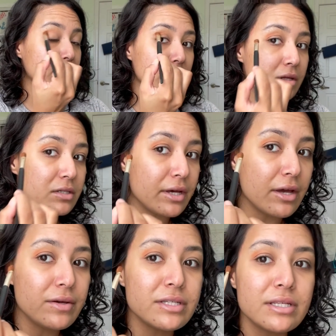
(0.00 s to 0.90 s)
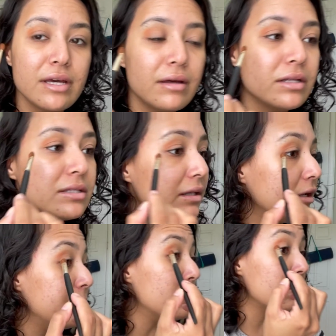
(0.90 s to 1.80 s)
So yeah, you can see it's a little
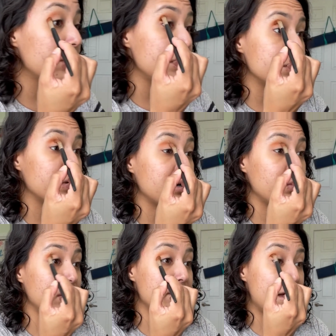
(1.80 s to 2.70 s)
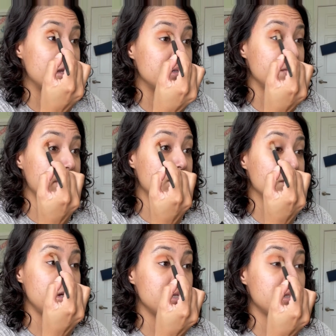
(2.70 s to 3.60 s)
bit orange, and we're gonna work that into my
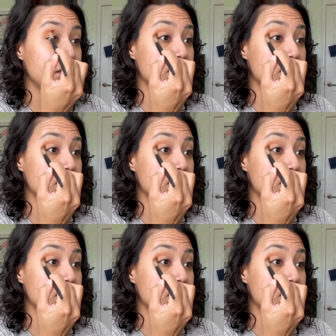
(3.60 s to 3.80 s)
crease.